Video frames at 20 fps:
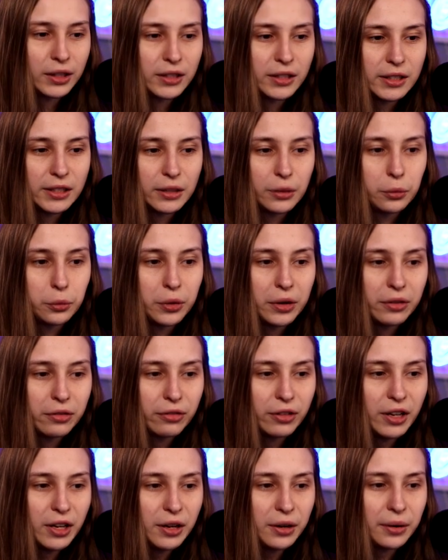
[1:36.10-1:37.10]
you can see the
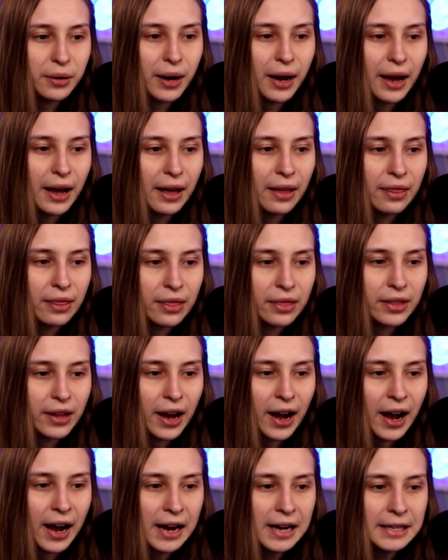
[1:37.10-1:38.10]
width here and
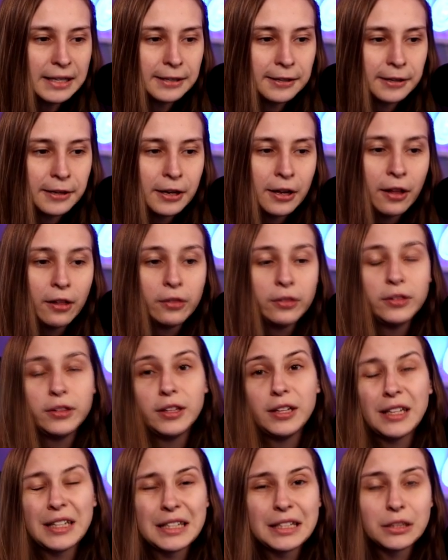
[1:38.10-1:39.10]
the height.
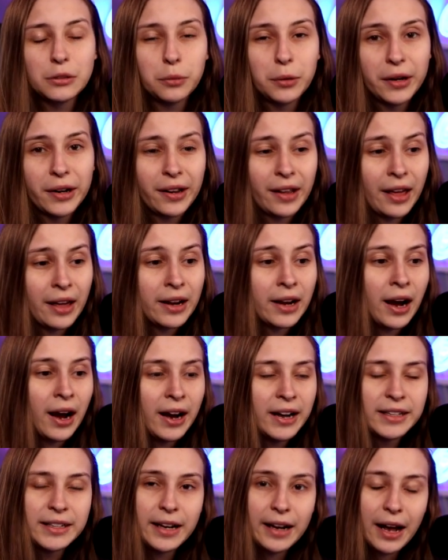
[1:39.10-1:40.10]
This is the width and
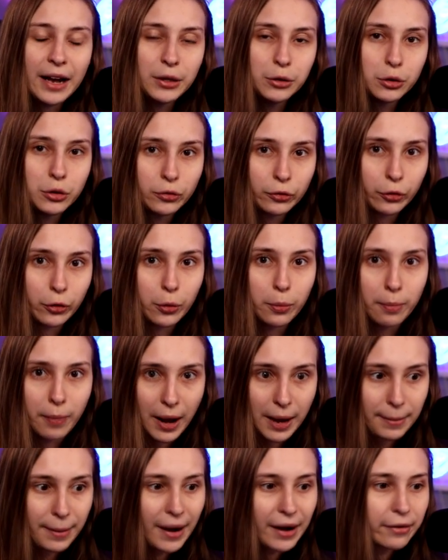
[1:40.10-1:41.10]
height that I use for
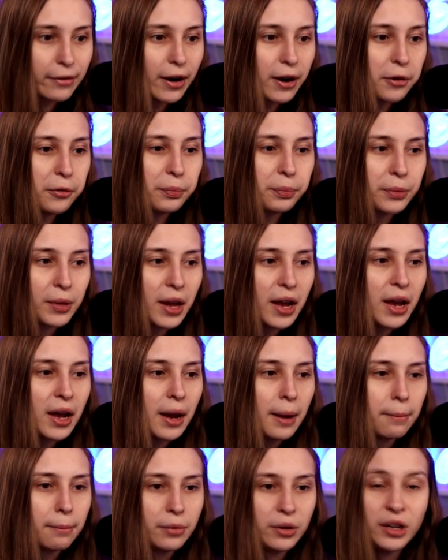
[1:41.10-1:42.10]
my background,
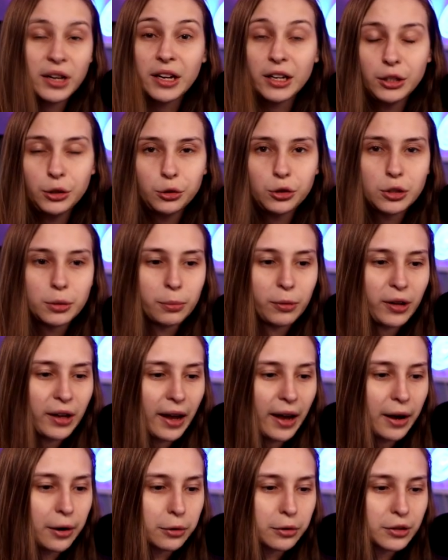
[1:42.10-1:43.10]
but you can use something
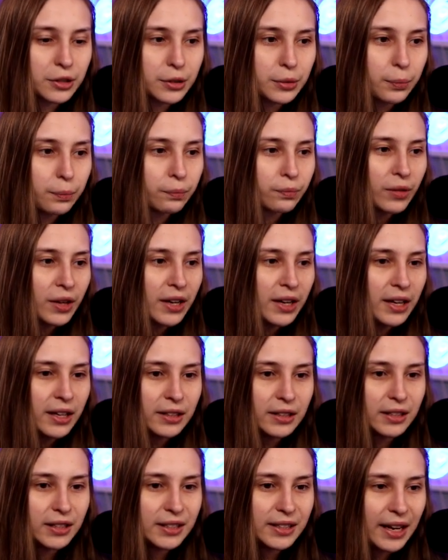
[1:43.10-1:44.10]
else.
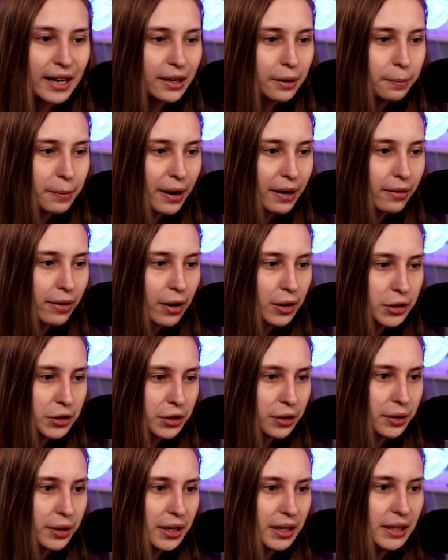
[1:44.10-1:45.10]
The standard
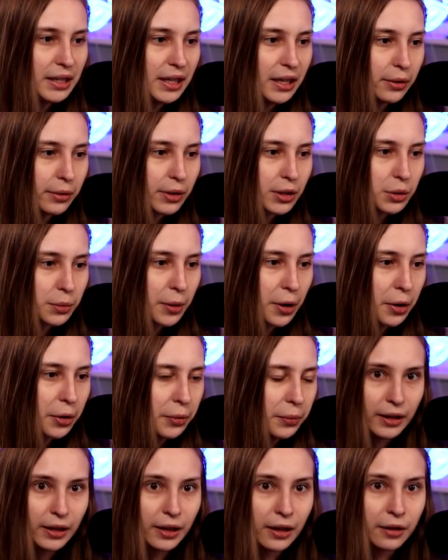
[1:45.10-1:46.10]
backgrounds are in here as
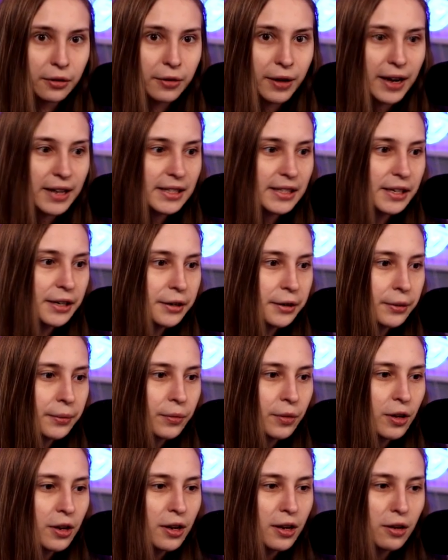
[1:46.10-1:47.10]
well, the little grass here.
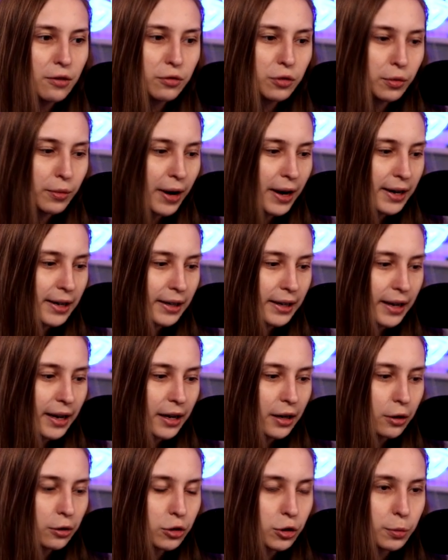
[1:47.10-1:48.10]
If you right click
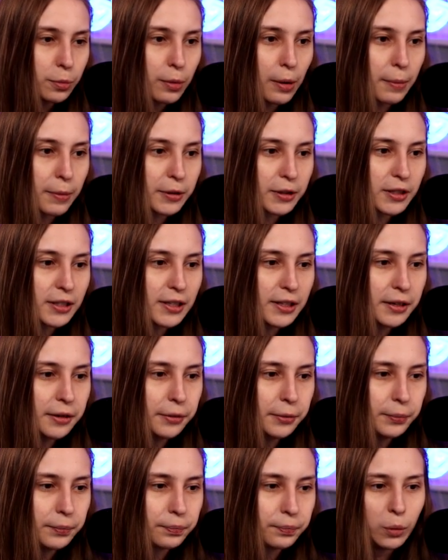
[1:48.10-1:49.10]
and go to properties
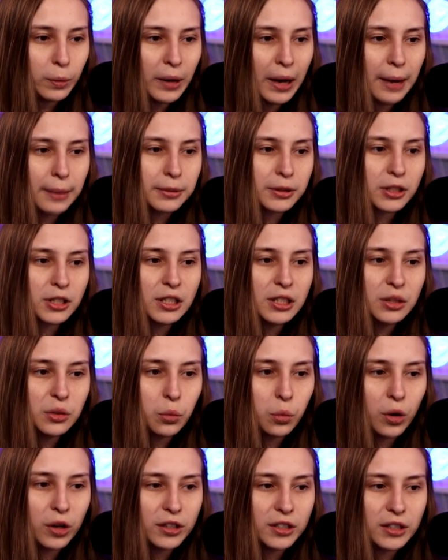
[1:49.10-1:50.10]
here, you'll be able to see
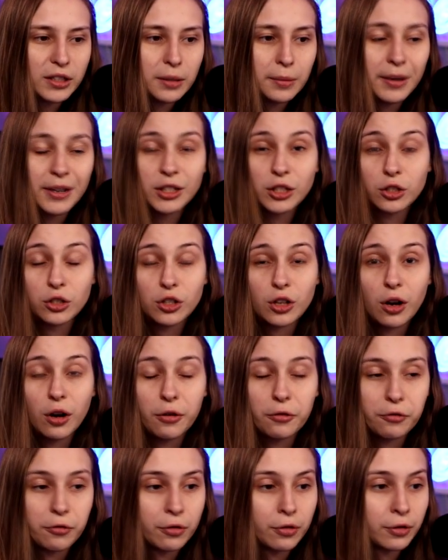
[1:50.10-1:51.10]
what the dimensions
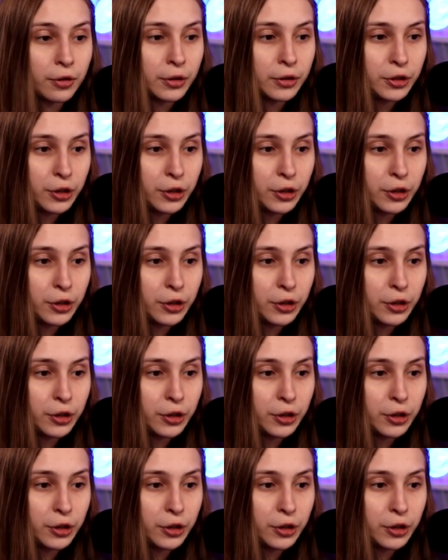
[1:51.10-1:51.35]
are for